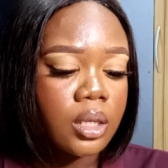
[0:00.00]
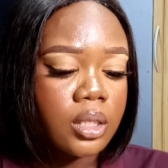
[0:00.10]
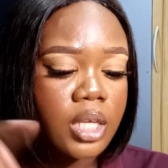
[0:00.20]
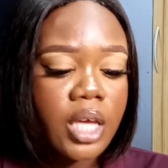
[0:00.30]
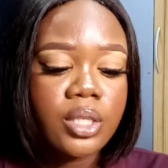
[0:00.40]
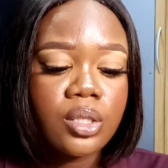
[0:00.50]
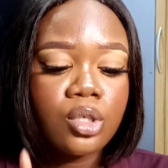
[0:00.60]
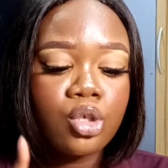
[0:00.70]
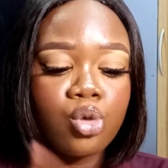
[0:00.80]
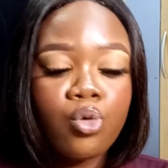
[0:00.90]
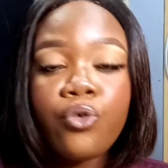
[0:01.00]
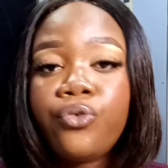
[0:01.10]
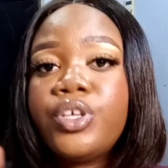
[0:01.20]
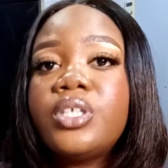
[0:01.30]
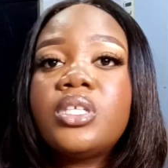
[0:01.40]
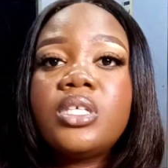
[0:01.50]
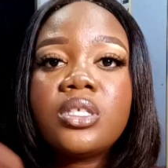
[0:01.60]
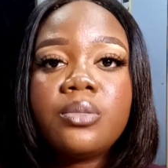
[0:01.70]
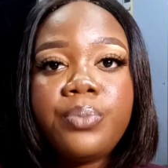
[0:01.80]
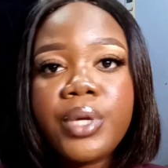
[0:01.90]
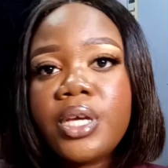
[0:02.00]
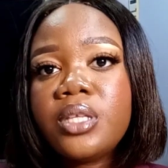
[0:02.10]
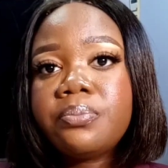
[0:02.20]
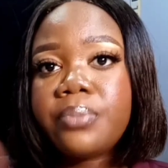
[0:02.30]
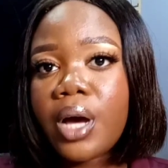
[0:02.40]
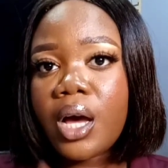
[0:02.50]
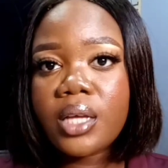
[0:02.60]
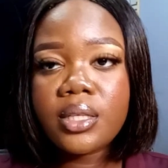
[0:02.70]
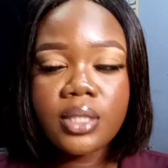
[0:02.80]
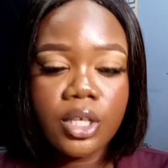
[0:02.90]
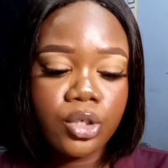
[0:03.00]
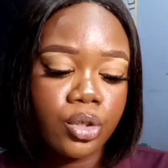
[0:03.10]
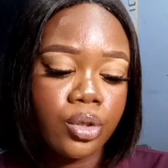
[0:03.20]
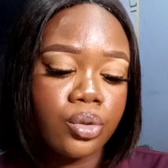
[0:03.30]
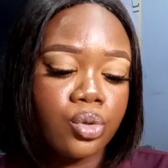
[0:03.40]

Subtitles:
yes, the school fees is paid per session.